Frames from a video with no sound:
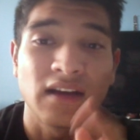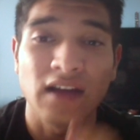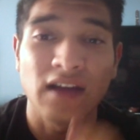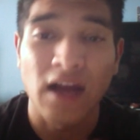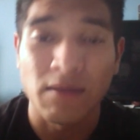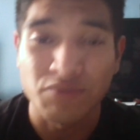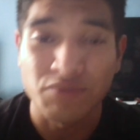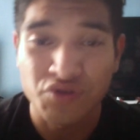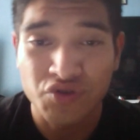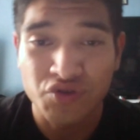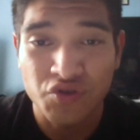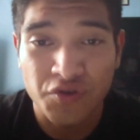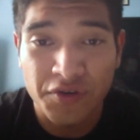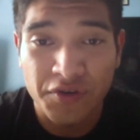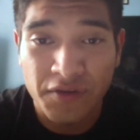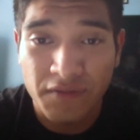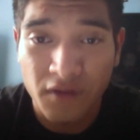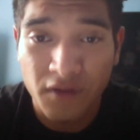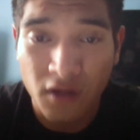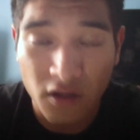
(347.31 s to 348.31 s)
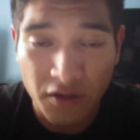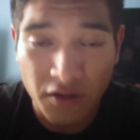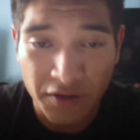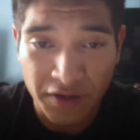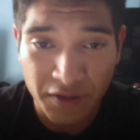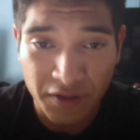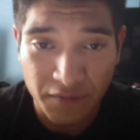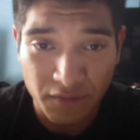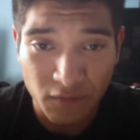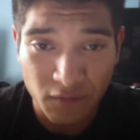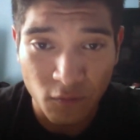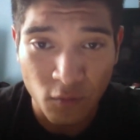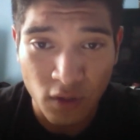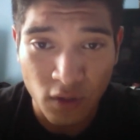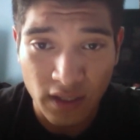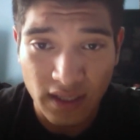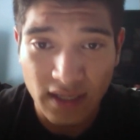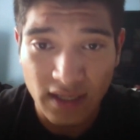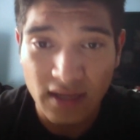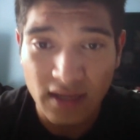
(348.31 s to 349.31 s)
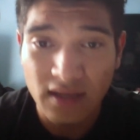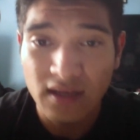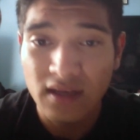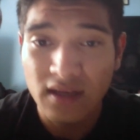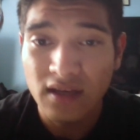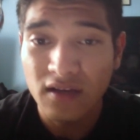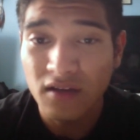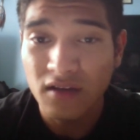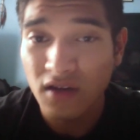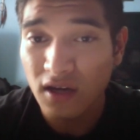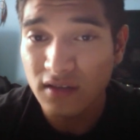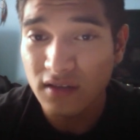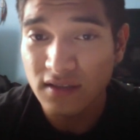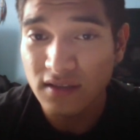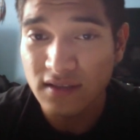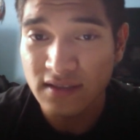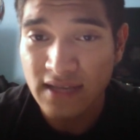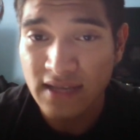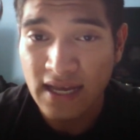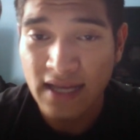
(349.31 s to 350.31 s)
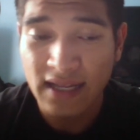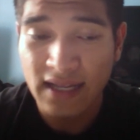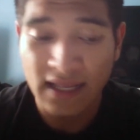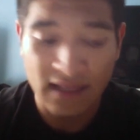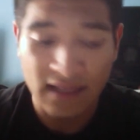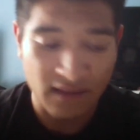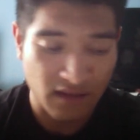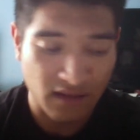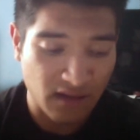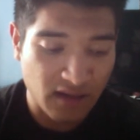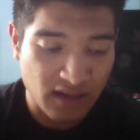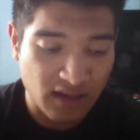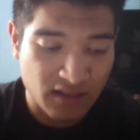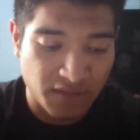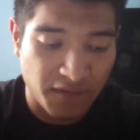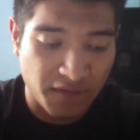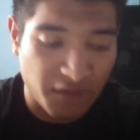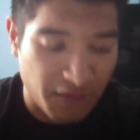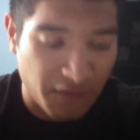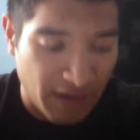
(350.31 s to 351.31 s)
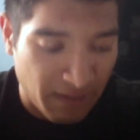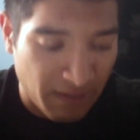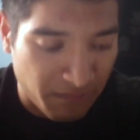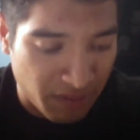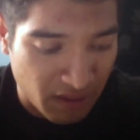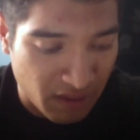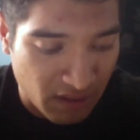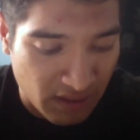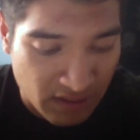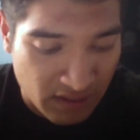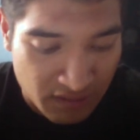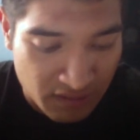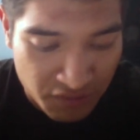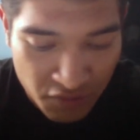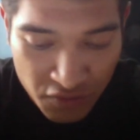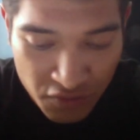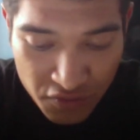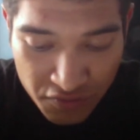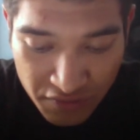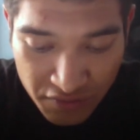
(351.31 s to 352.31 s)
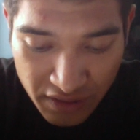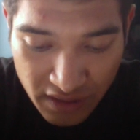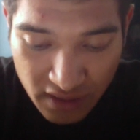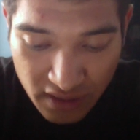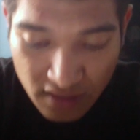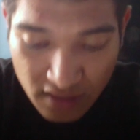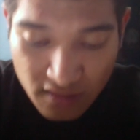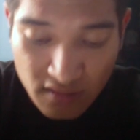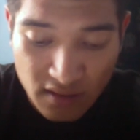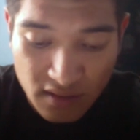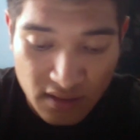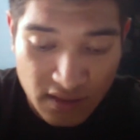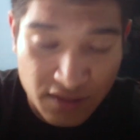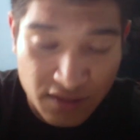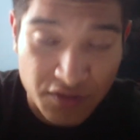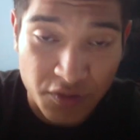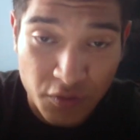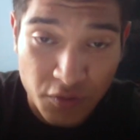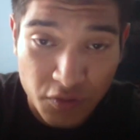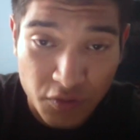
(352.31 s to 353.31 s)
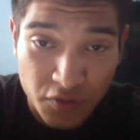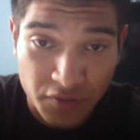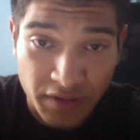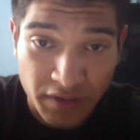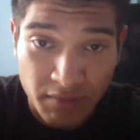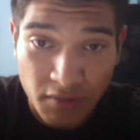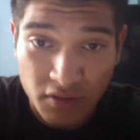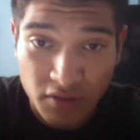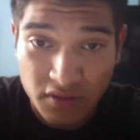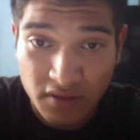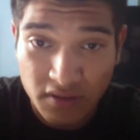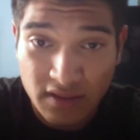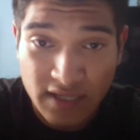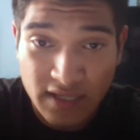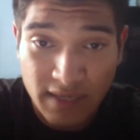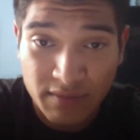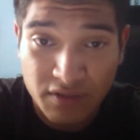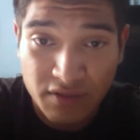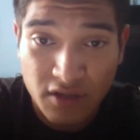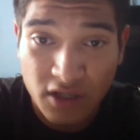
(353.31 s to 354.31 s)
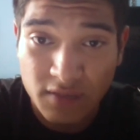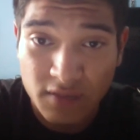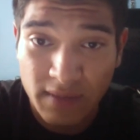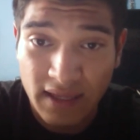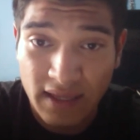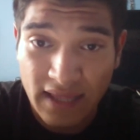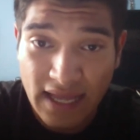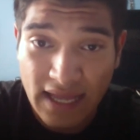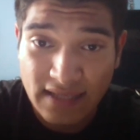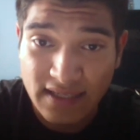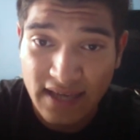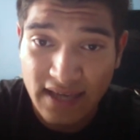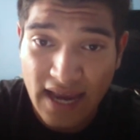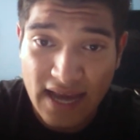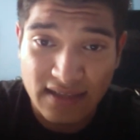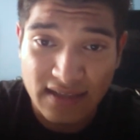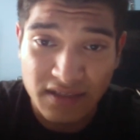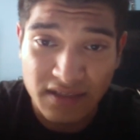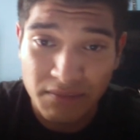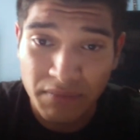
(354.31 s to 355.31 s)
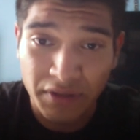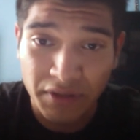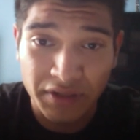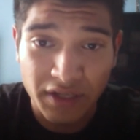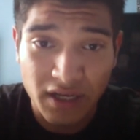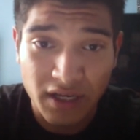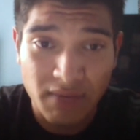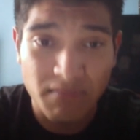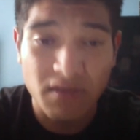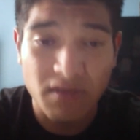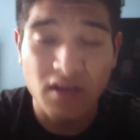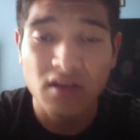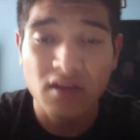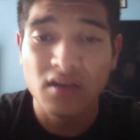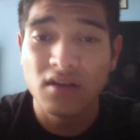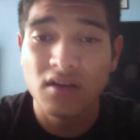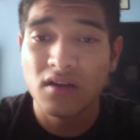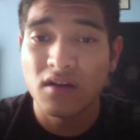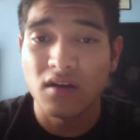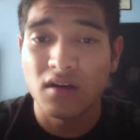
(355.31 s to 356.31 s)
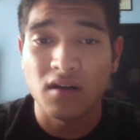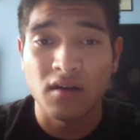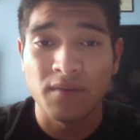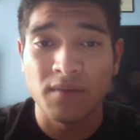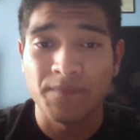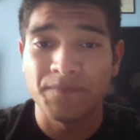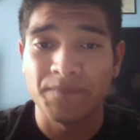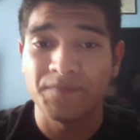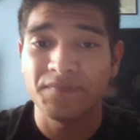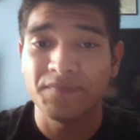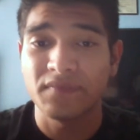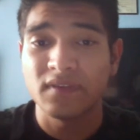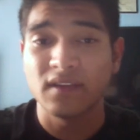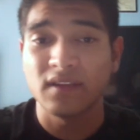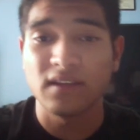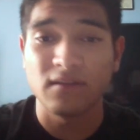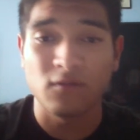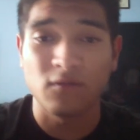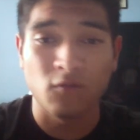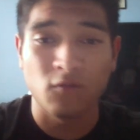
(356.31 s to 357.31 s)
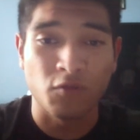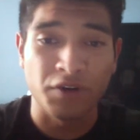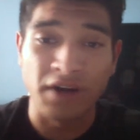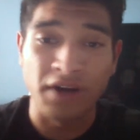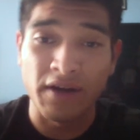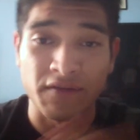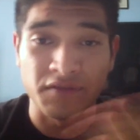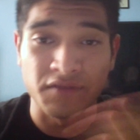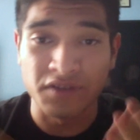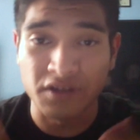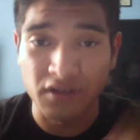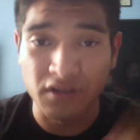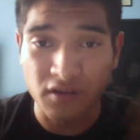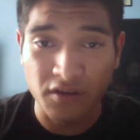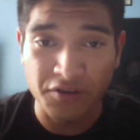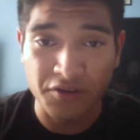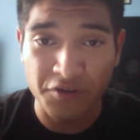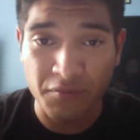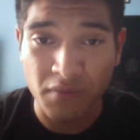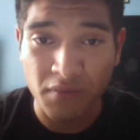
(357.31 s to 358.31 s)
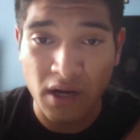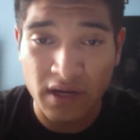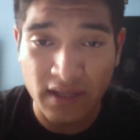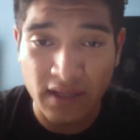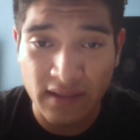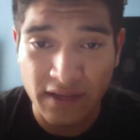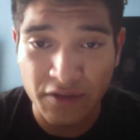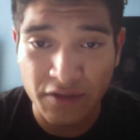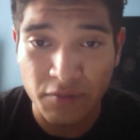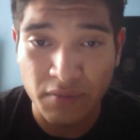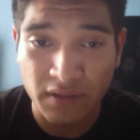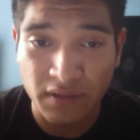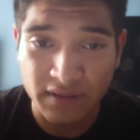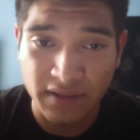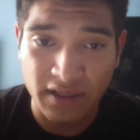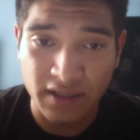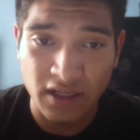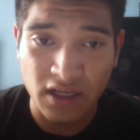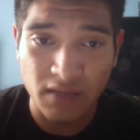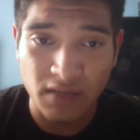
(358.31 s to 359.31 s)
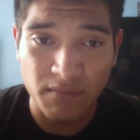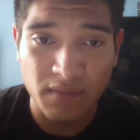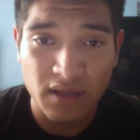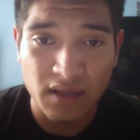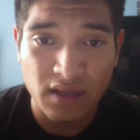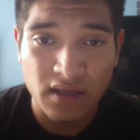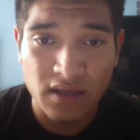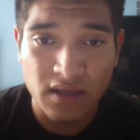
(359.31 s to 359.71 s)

I'm sure you've all heard of what causes that, and the cause of cramping is usually most of the time it's caused by lactic acid buildup, wherever on your body that you build it up.